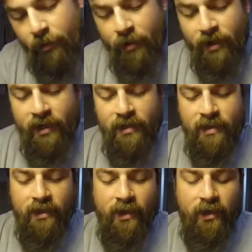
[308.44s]
in, but it
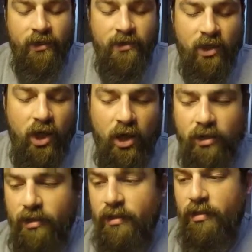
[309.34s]
is in there. It is
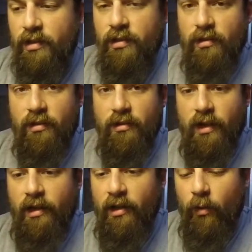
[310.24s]
locked. It is
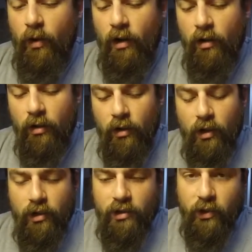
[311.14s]
in there well.
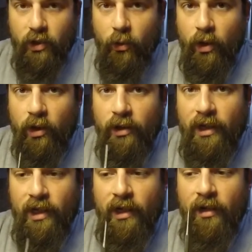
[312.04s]
So you will
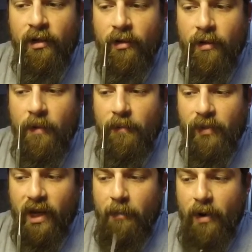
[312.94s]
need
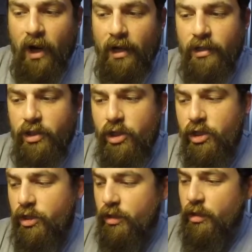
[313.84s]
a
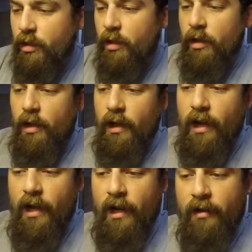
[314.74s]
punch,
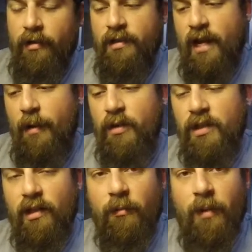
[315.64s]
and this hammer's
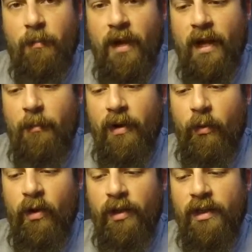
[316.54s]
a little bit big, but
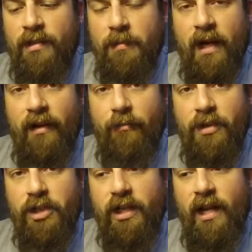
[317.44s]
you will need some kind of
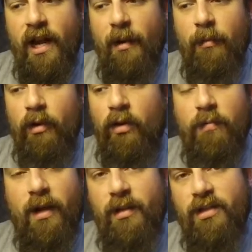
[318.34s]
machine hammer, or
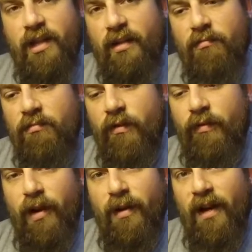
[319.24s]
maybe just like a
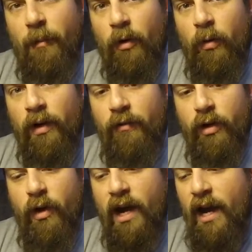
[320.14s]
framing hammer or whatever
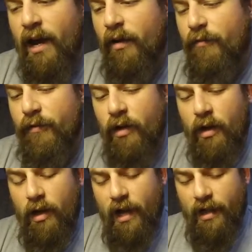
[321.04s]
you have,
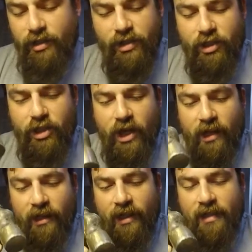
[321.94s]
and just
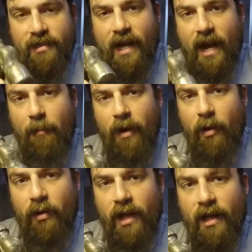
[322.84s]
gently tap
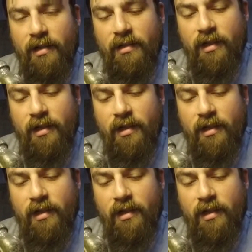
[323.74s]
out that